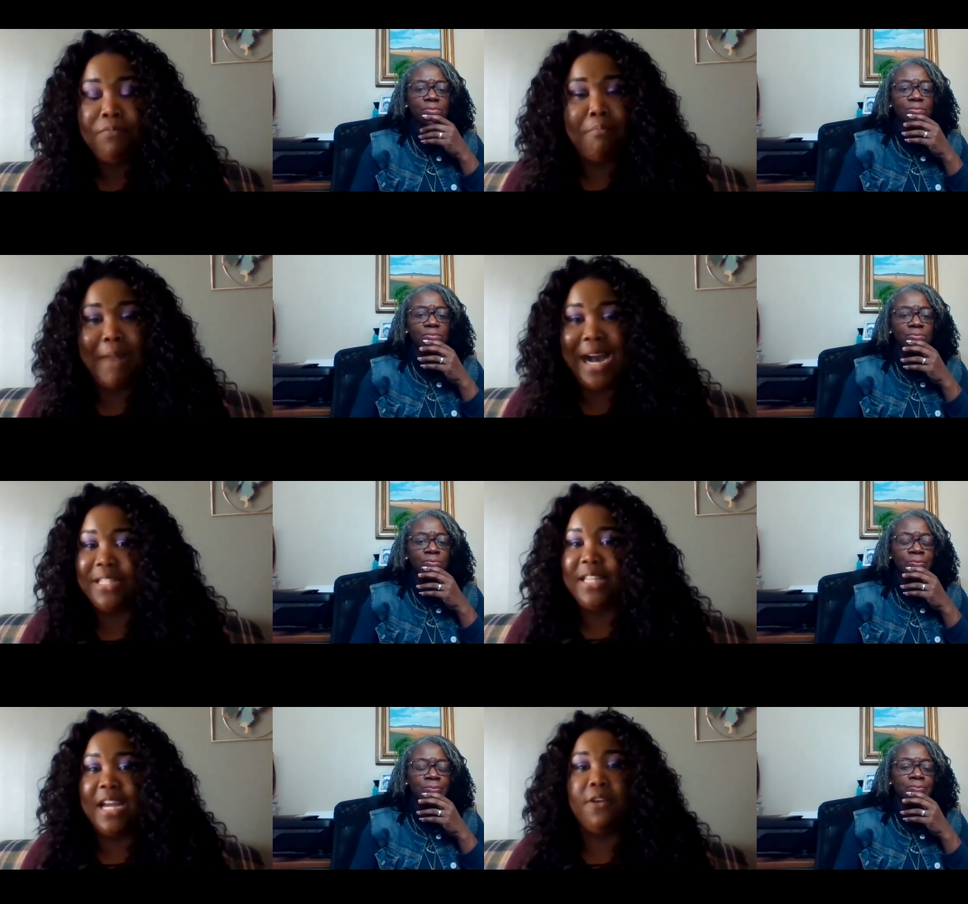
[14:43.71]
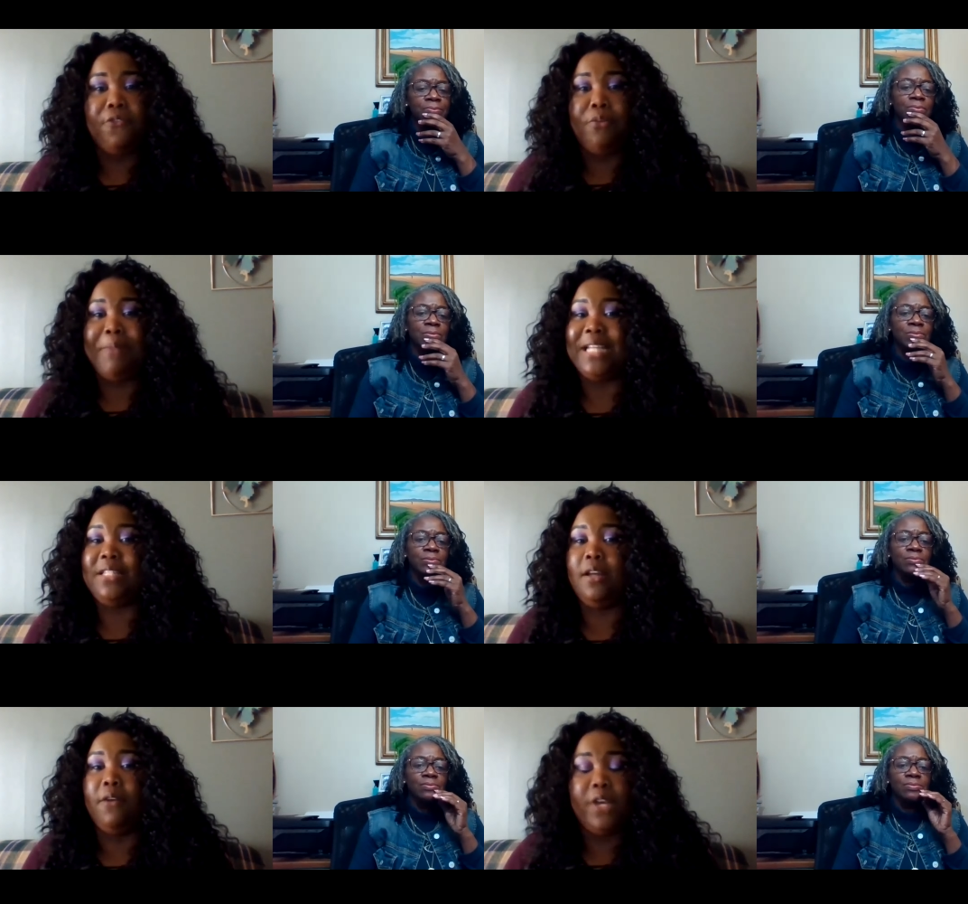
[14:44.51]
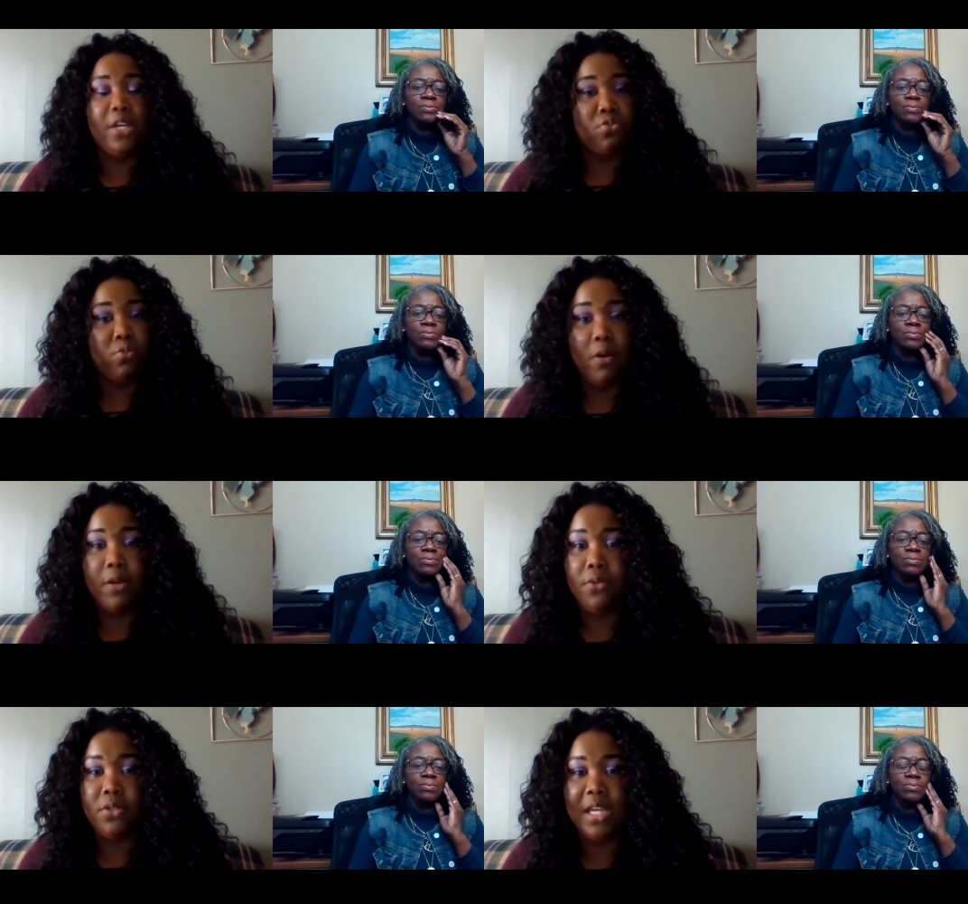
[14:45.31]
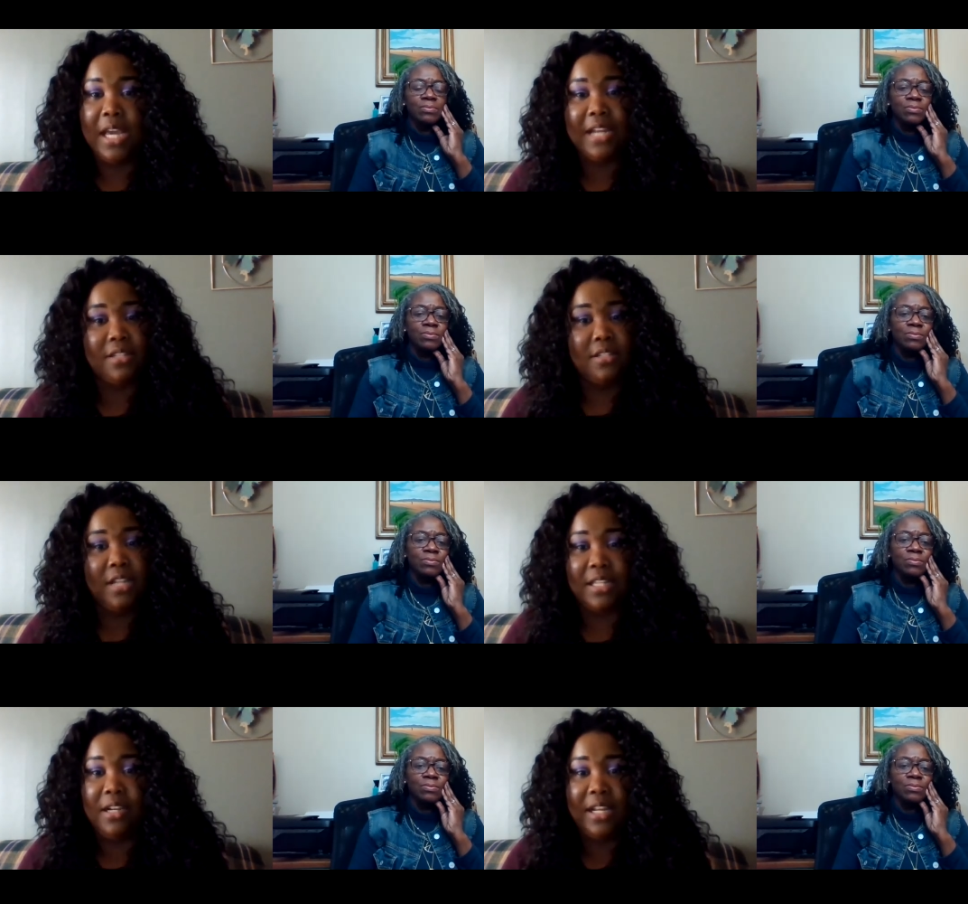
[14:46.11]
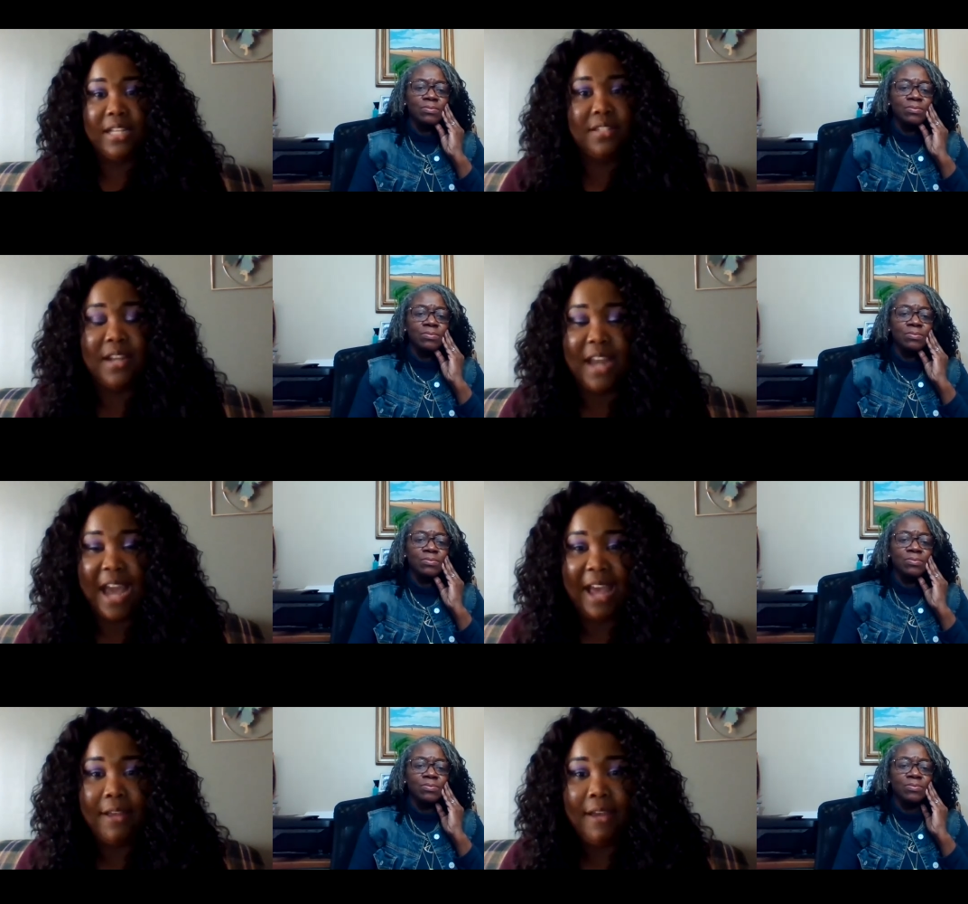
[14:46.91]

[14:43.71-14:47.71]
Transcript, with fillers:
Speaker 1: My standard for myself is royalty, and it's nothing less than that.